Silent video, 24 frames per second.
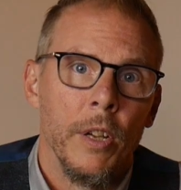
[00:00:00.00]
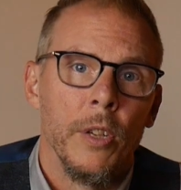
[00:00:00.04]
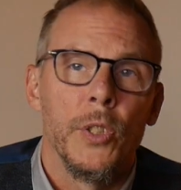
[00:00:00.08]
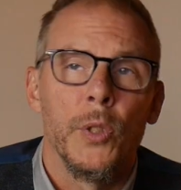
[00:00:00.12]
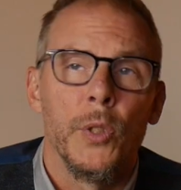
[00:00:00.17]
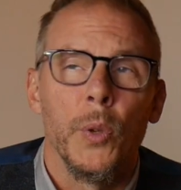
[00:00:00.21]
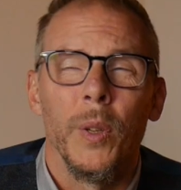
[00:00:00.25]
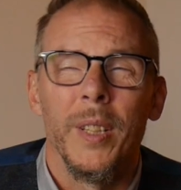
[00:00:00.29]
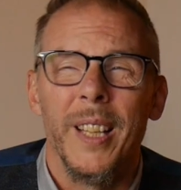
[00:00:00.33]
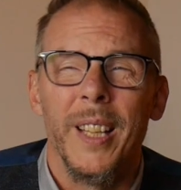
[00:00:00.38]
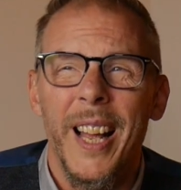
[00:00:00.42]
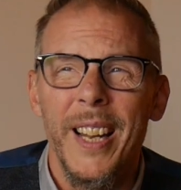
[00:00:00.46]

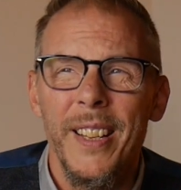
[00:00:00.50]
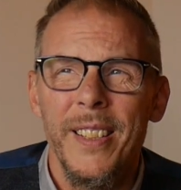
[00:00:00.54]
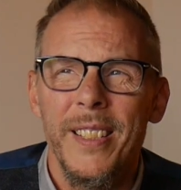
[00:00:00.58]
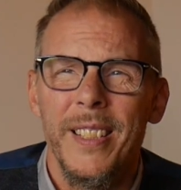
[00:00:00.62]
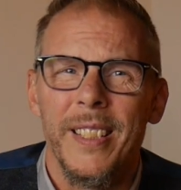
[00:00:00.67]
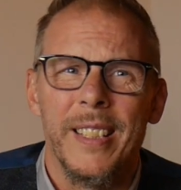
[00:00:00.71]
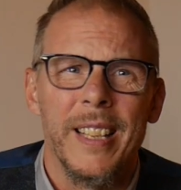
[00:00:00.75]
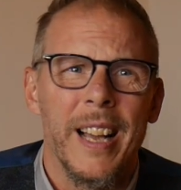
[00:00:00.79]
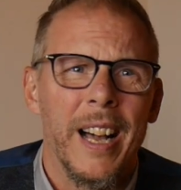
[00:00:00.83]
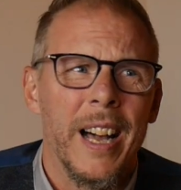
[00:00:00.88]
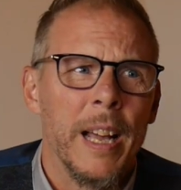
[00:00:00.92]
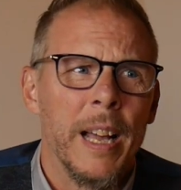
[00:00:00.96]
So a lot of
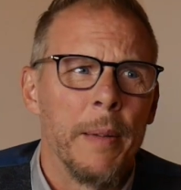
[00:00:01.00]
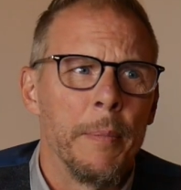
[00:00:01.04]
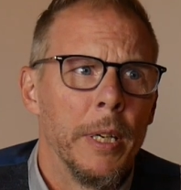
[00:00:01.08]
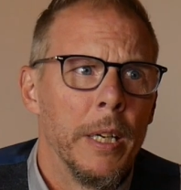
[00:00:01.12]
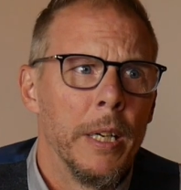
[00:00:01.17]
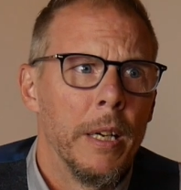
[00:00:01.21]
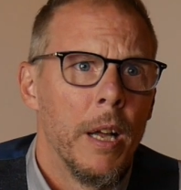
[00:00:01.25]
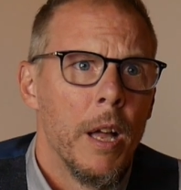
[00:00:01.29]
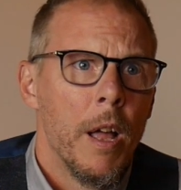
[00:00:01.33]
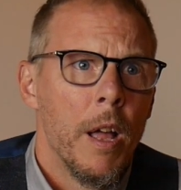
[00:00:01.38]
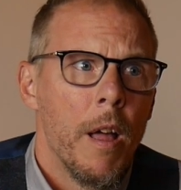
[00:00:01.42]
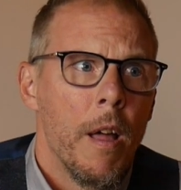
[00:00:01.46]
the time,
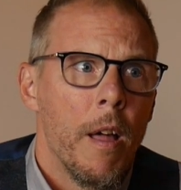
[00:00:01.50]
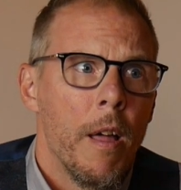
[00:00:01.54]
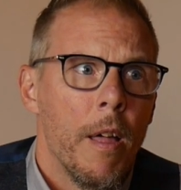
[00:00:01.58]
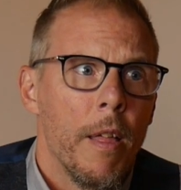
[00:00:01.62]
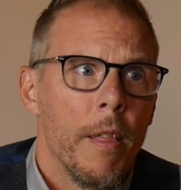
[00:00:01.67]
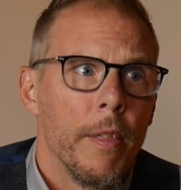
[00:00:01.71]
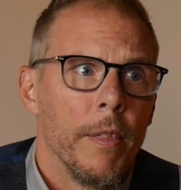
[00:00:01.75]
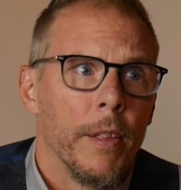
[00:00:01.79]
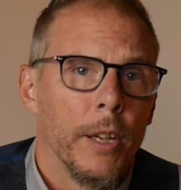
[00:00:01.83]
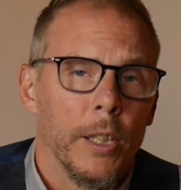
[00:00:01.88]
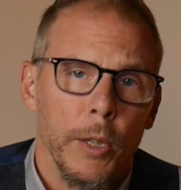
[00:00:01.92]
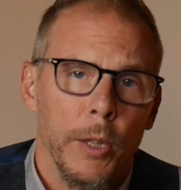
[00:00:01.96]

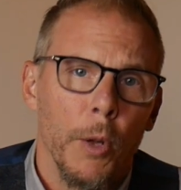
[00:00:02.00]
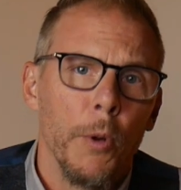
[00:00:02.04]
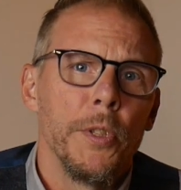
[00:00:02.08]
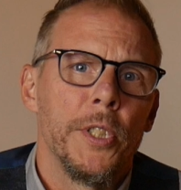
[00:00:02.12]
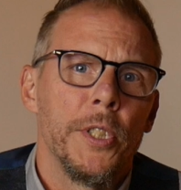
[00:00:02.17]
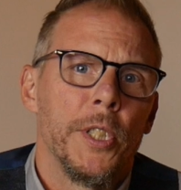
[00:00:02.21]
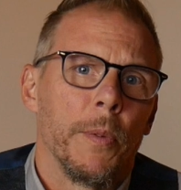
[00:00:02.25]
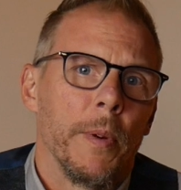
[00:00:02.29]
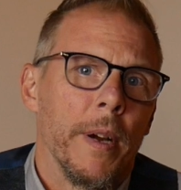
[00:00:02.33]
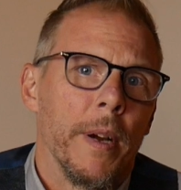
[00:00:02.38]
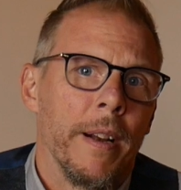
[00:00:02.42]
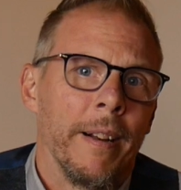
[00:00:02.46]
the
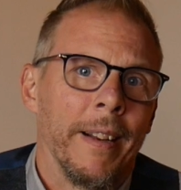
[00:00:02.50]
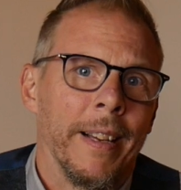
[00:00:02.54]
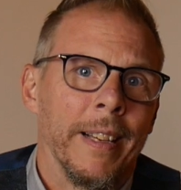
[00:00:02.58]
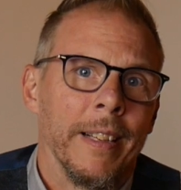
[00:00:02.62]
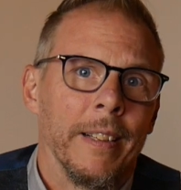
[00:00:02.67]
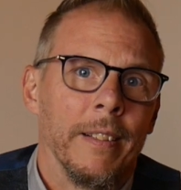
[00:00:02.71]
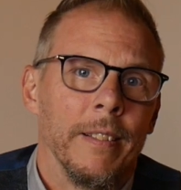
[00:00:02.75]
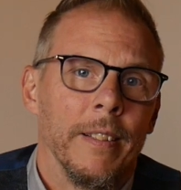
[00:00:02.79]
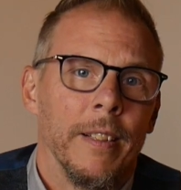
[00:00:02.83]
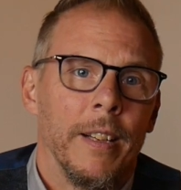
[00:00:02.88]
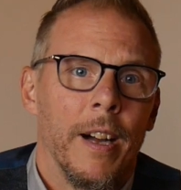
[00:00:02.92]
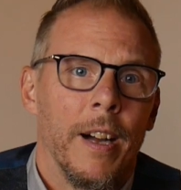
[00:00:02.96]
clothes you're
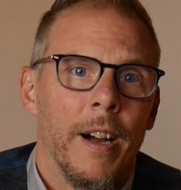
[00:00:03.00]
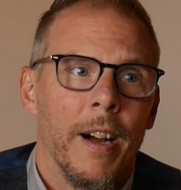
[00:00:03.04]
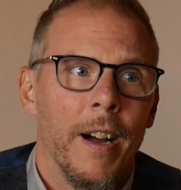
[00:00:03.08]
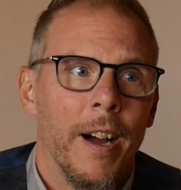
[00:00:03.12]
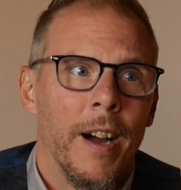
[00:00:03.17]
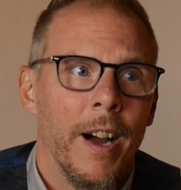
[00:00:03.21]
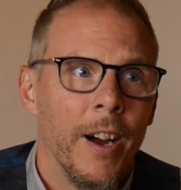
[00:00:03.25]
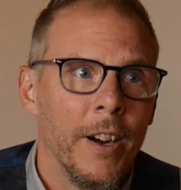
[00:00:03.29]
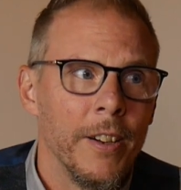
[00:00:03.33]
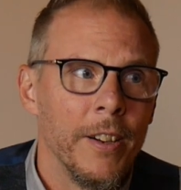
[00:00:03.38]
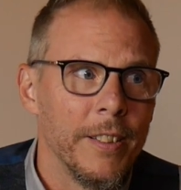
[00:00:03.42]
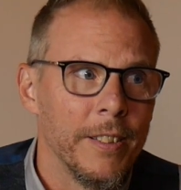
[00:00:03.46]
wearing
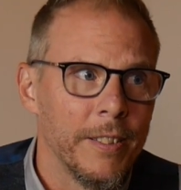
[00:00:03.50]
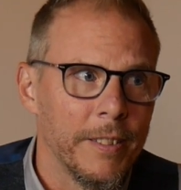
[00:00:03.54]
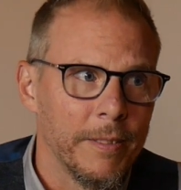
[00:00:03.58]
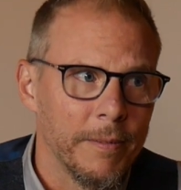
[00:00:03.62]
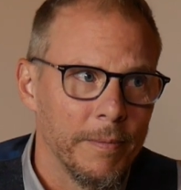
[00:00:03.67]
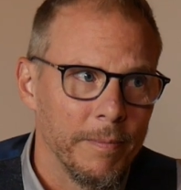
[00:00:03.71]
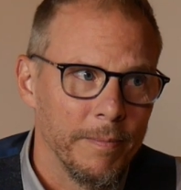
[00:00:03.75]
aren't